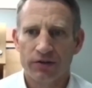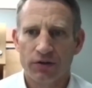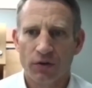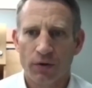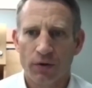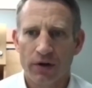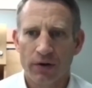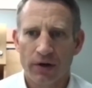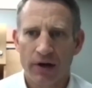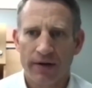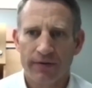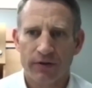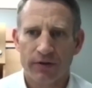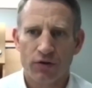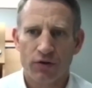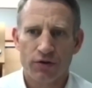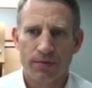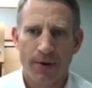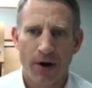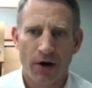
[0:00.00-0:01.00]
So we're going to have to
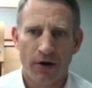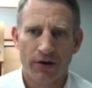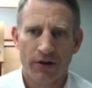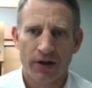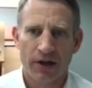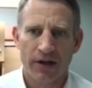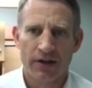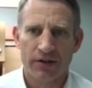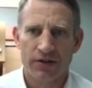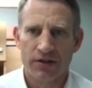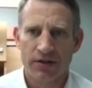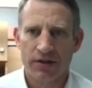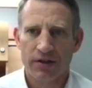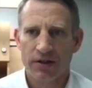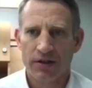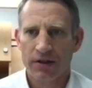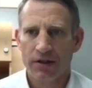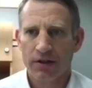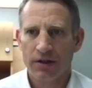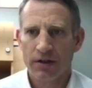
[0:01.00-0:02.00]
do some hard things
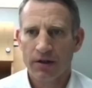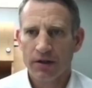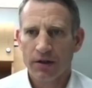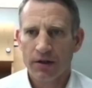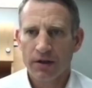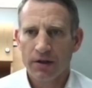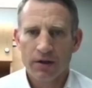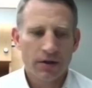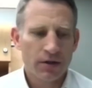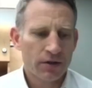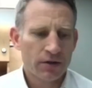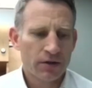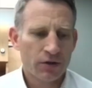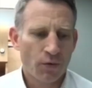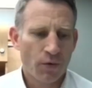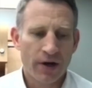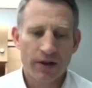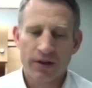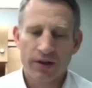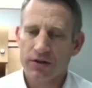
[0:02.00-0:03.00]

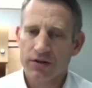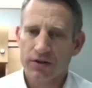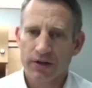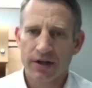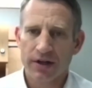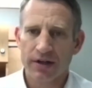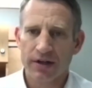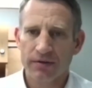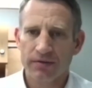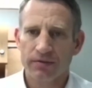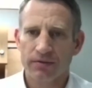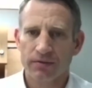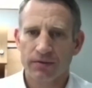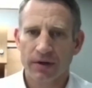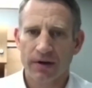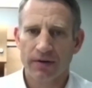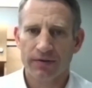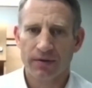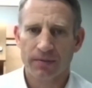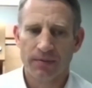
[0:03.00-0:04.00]
to win in this league.
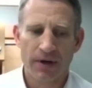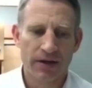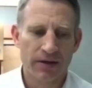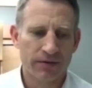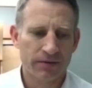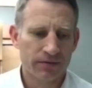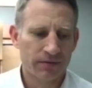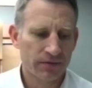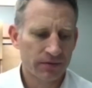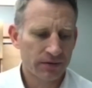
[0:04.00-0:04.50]
We have to make,